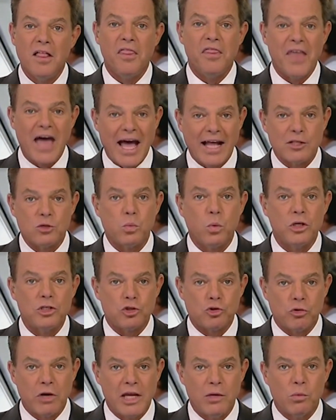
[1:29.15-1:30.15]
that's
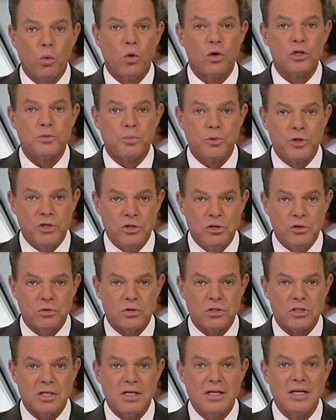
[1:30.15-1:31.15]
what trade wars
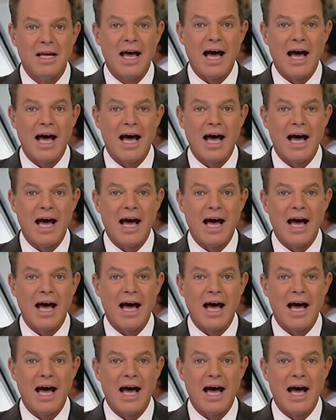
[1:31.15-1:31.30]
produce.